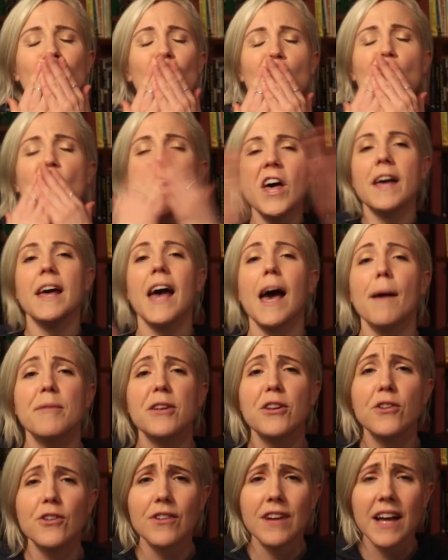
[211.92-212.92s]
Mwah!
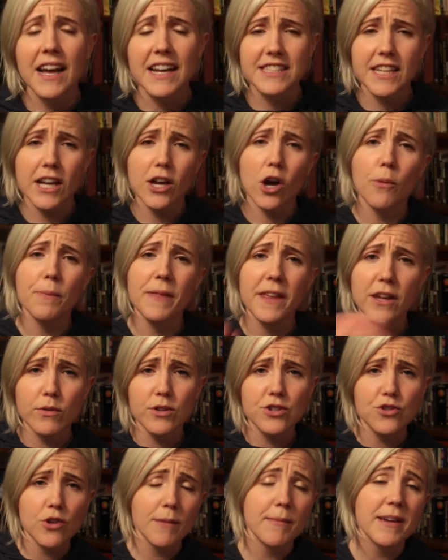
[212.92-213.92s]
Happy New Year, guys. I hope that you
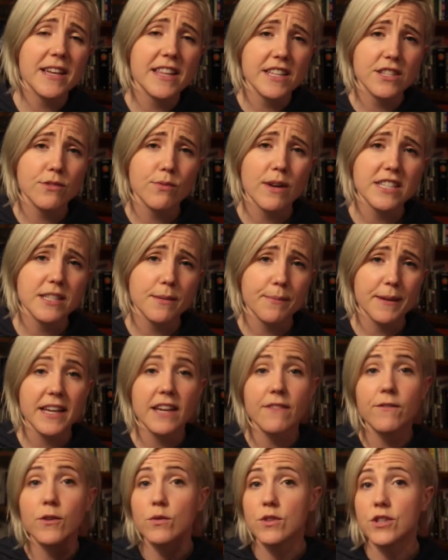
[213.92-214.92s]
enjoy making this
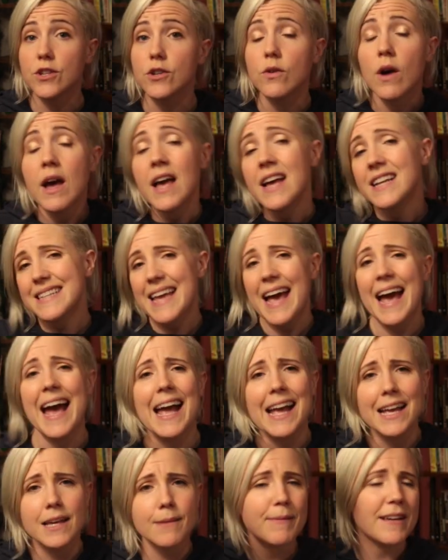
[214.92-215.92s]
recipe. If you do,
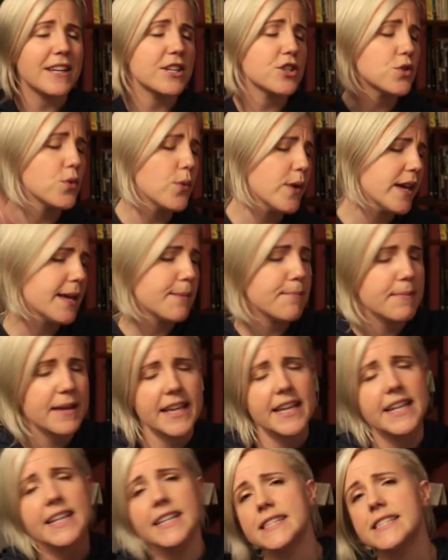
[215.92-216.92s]
tag me, tweet
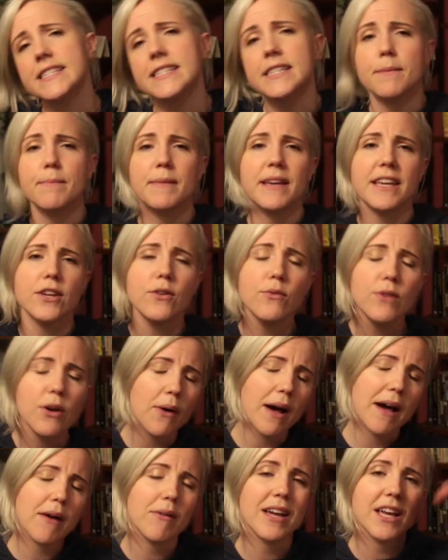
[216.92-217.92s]
me, Insta me. You
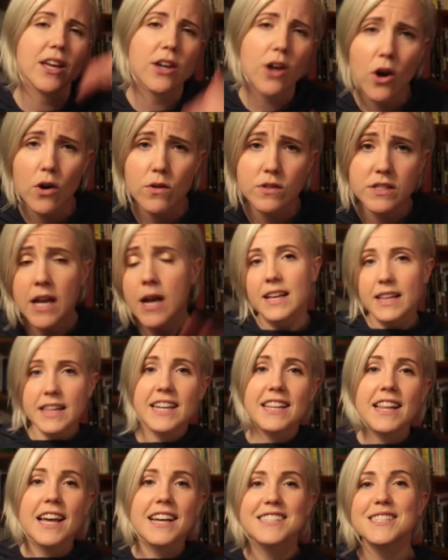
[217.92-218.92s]
know how it goes.
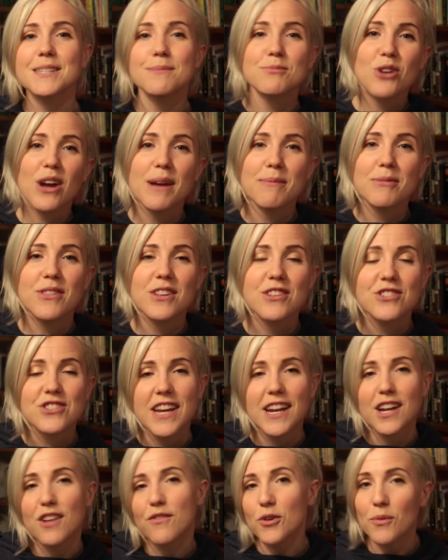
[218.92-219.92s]
Click like and subscribe to this
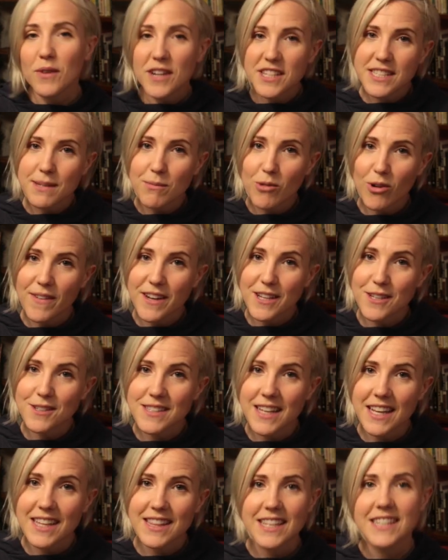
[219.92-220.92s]
channel if you want to see more
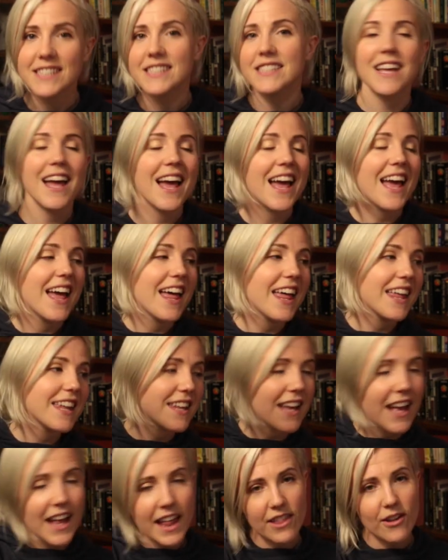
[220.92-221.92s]
videos like this.
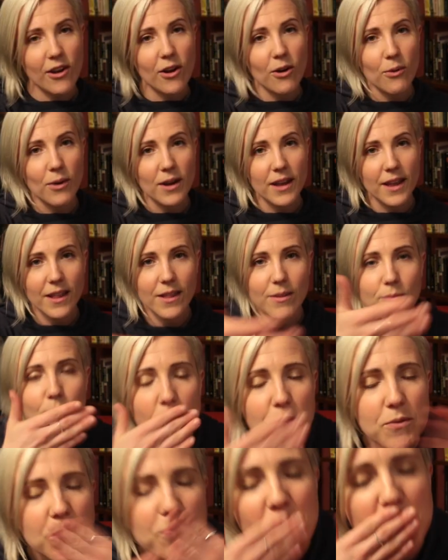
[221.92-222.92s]
And as always,
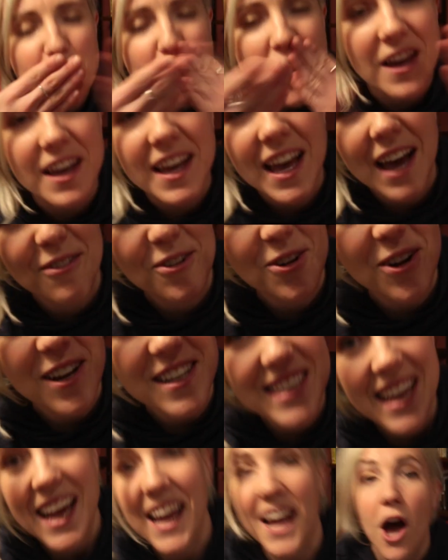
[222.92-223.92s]
mwah, have a
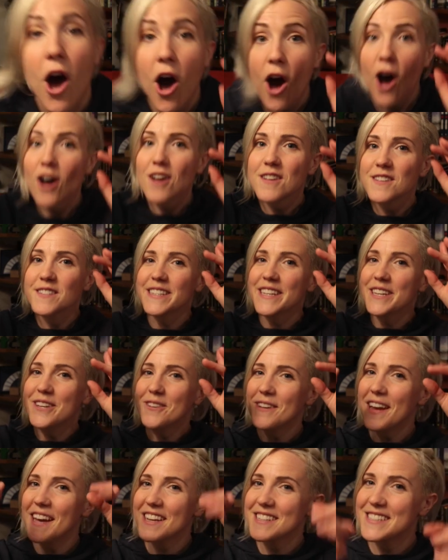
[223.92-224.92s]
great day. See
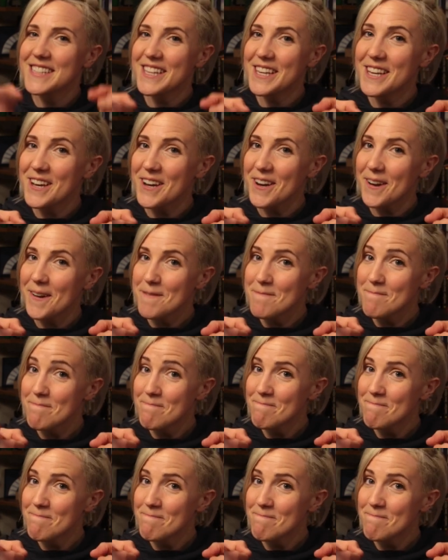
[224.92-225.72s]
you next year.